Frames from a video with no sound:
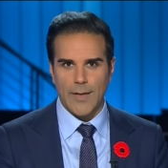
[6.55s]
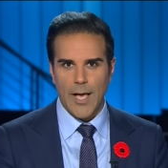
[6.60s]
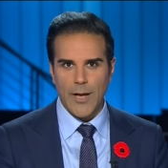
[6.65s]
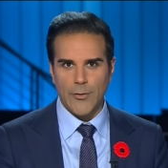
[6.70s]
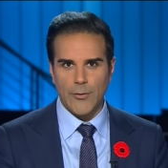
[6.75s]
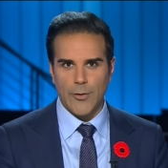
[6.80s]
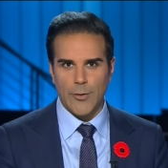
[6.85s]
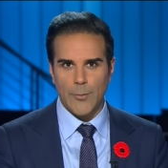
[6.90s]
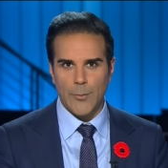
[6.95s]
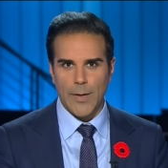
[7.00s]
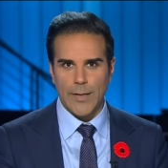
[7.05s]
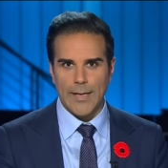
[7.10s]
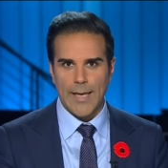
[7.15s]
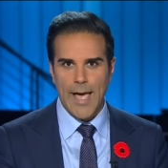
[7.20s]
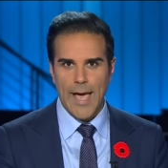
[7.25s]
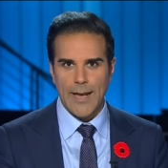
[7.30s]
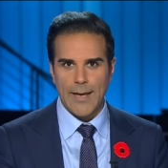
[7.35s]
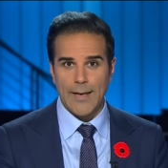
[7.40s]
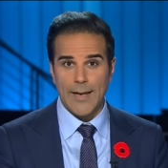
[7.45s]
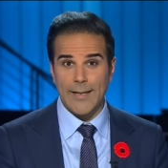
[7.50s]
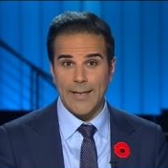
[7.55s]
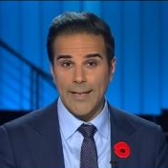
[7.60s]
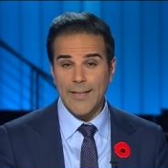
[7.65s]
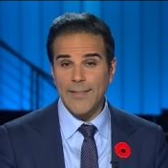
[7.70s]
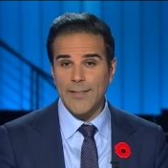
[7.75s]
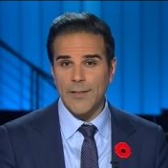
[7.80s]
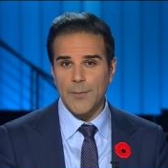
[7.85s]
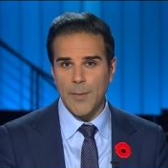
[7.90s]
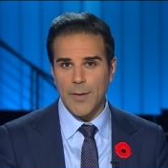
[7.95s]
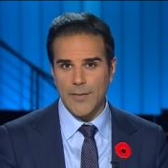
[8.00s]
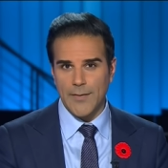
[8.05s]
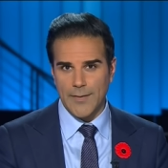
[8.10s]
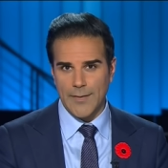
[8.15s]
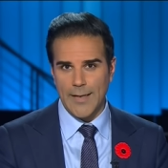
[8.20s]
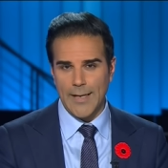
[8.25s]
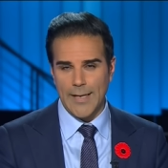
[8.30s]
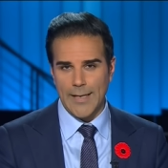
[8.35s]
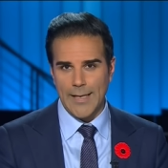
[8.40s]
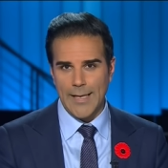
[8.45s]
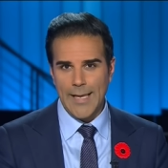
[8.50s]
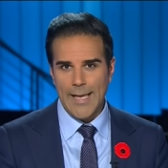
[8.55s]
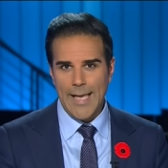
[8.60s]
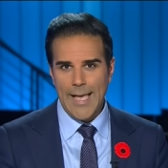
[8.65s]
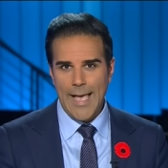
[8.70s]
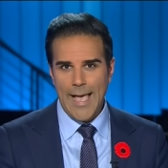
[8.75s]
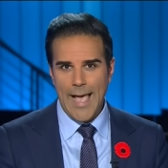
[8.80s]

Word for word: election when Canada needs to be seen